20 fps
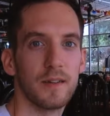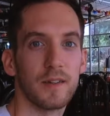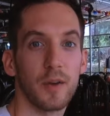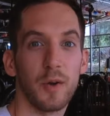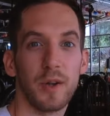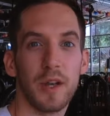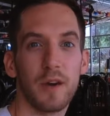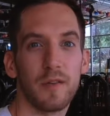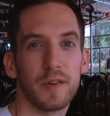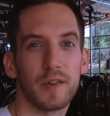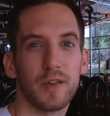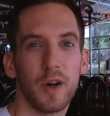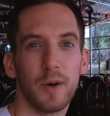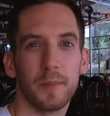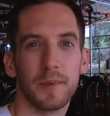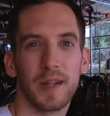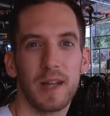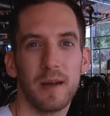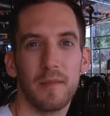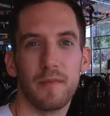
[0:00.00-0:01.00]
So another
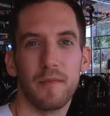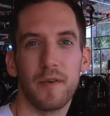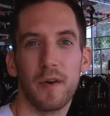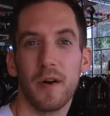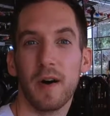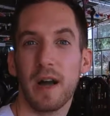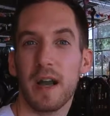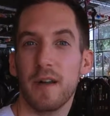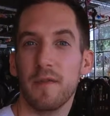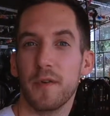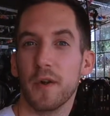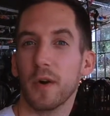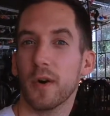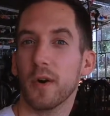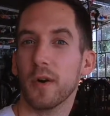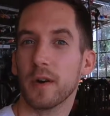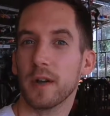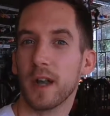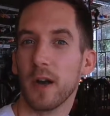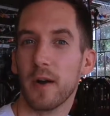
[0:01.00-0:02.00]
top tip for if
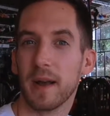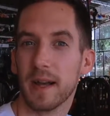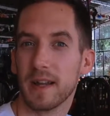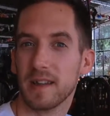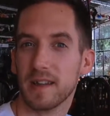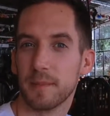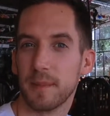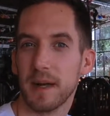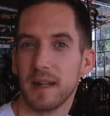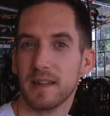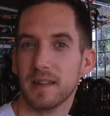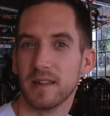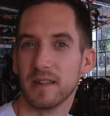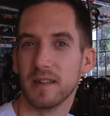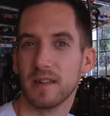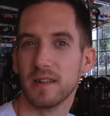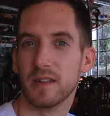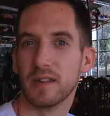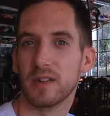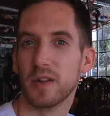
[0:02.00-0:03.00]
you're going
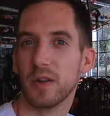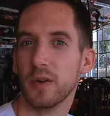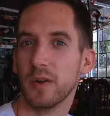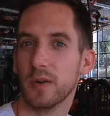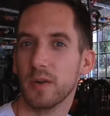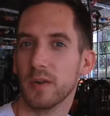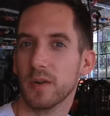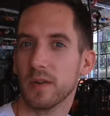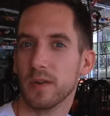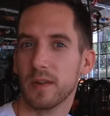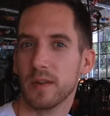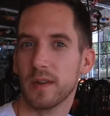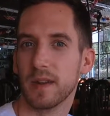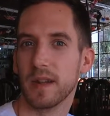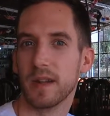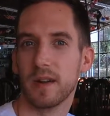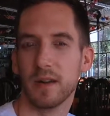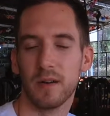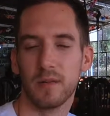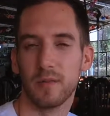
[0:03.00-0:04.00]
independent to
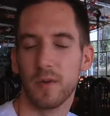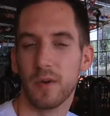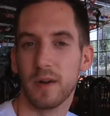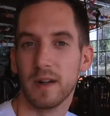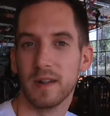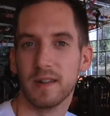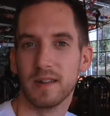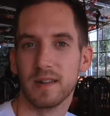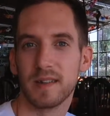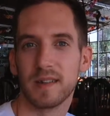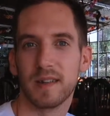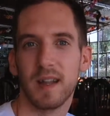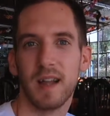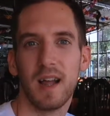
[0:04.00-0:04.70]
the ruins,